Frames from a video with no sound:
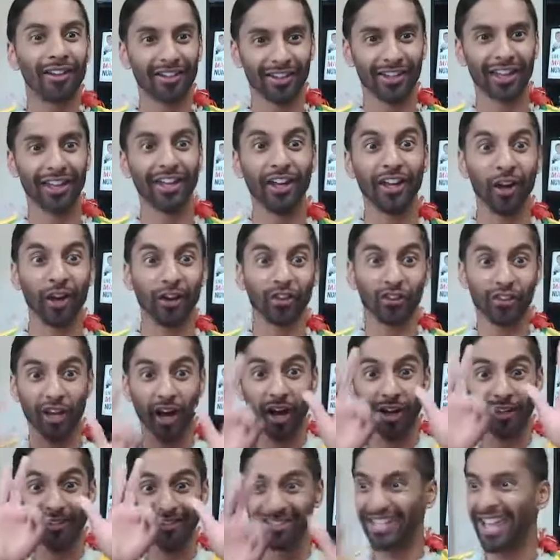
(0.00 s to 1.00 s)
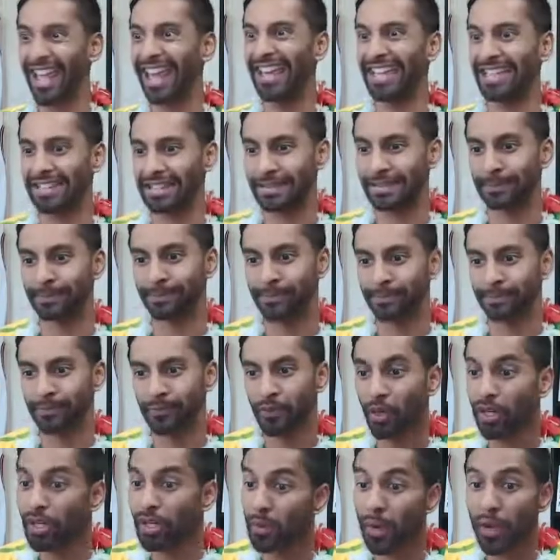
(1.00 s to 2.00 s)
There you go. So the answer is 8.
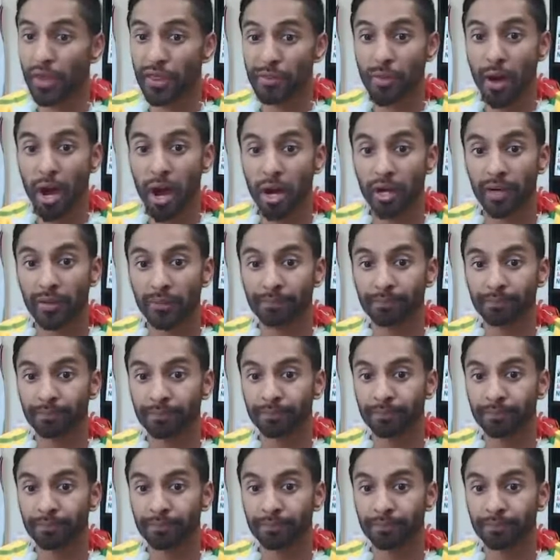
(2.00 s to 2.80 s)
What do you worth the mark?